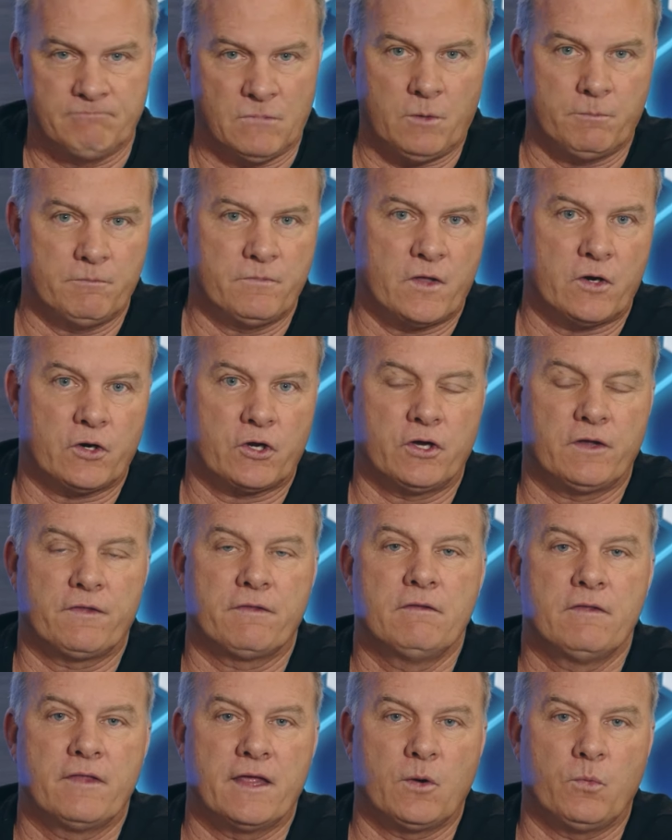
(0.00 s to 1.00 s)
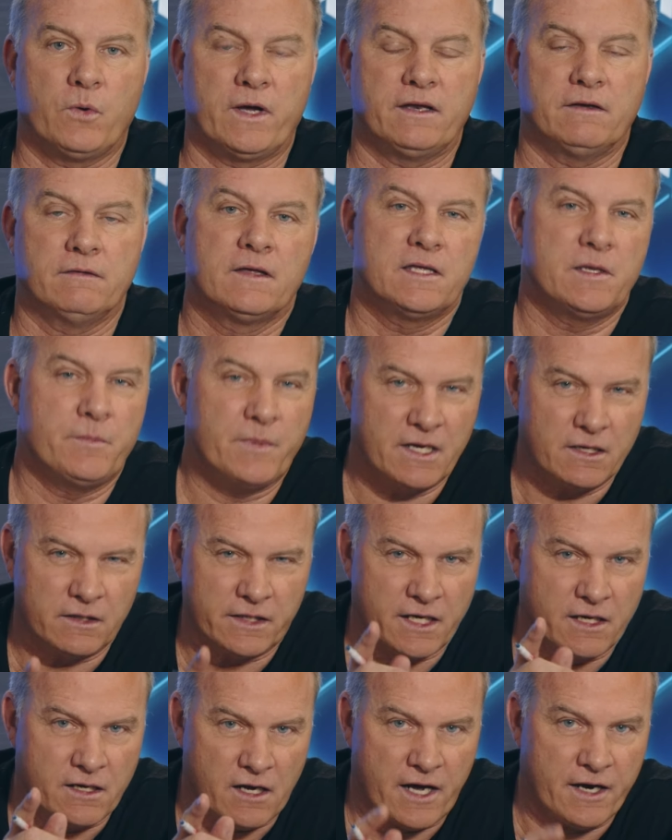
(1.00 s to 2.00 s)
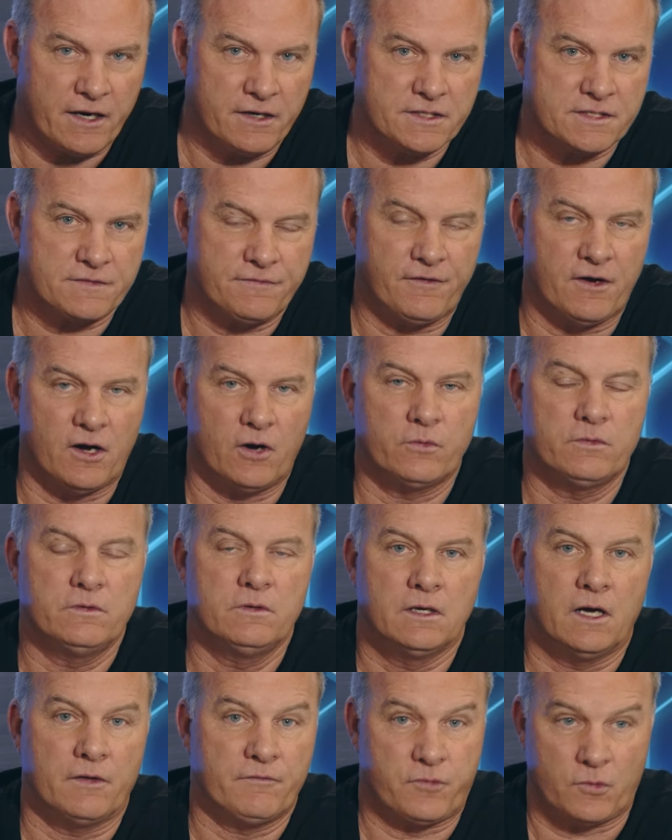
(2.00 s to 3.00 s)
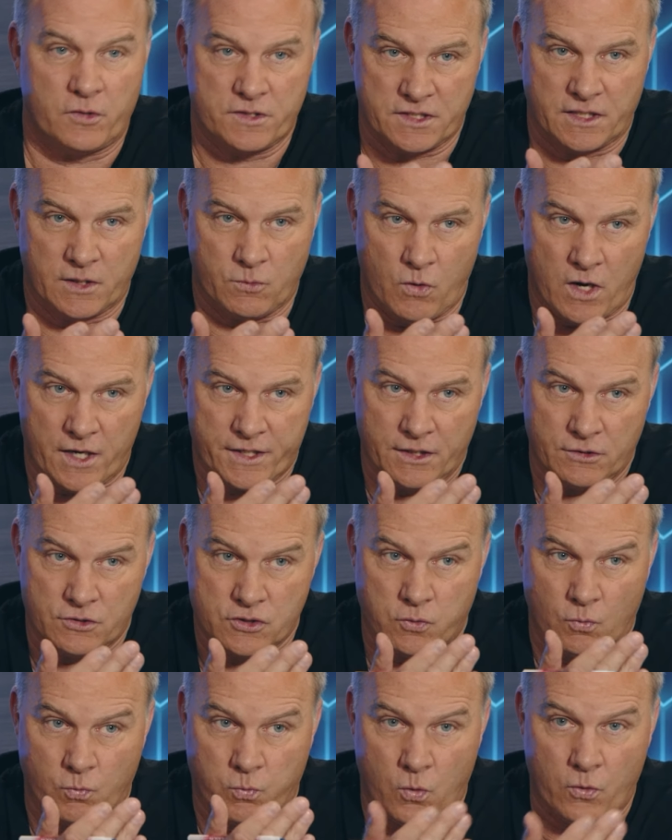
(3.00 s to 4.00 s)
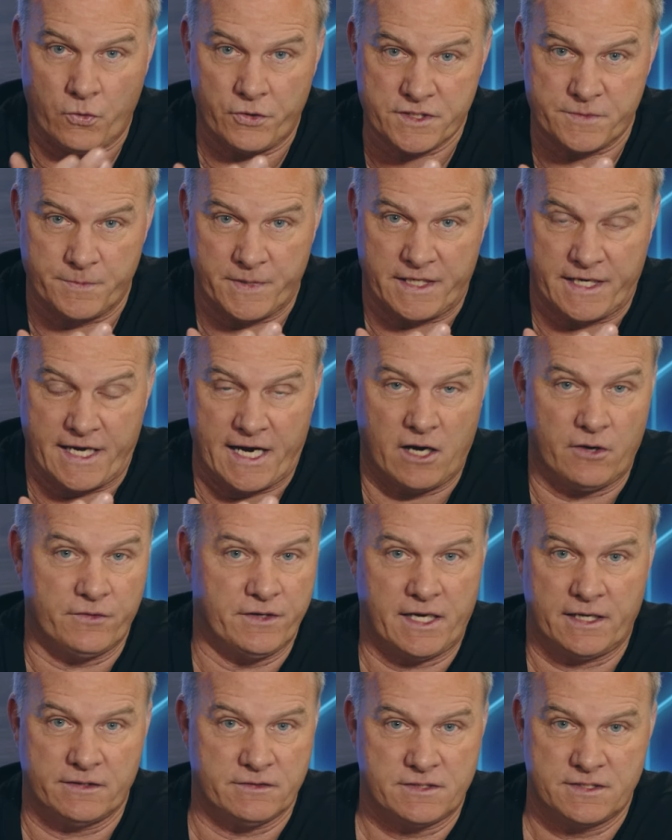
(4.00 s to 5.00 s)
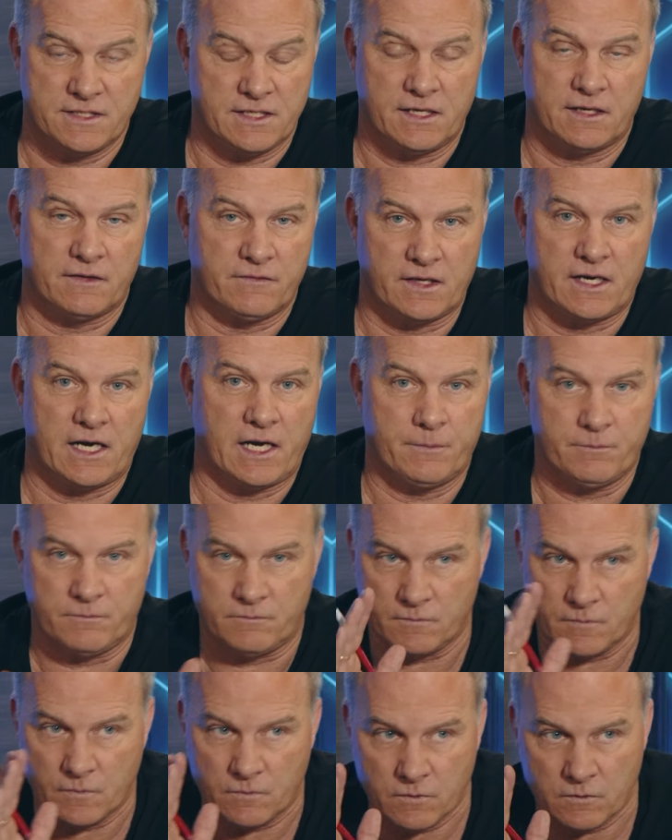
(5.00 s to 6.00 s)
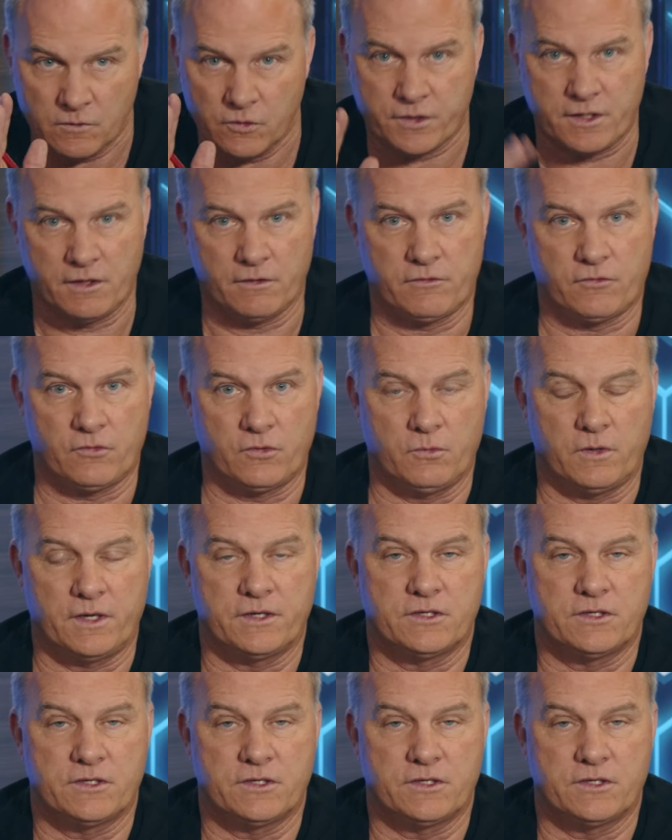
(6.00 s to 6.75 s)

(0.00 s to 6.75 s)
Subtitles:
nope, they're good, they win. He immediately got on his phone, unfortunately walking towards me now, not seeing that I'm looking through a